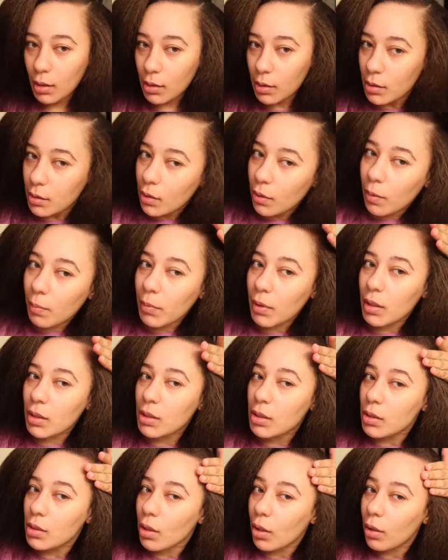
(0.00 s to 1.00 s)
So I'm gonna
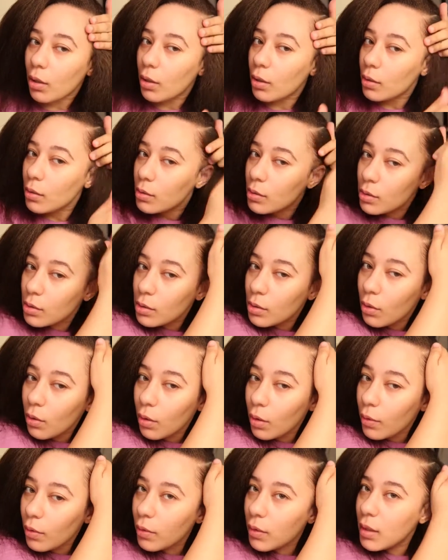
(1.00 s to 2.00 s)
start
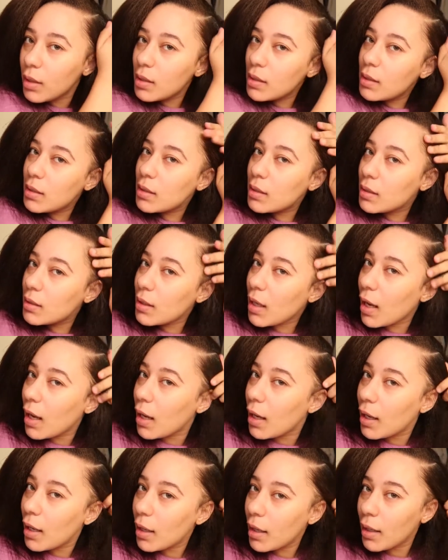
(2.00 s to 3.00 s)
on this
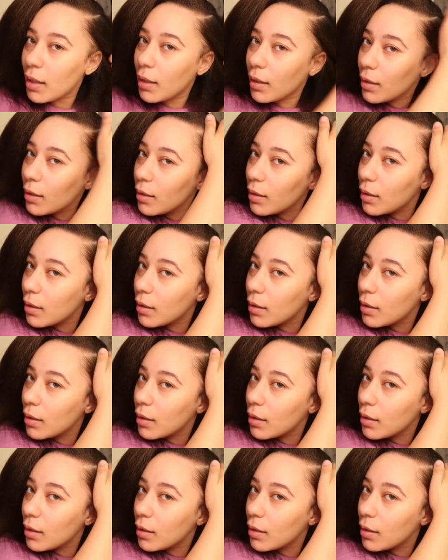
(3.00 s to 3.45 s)
side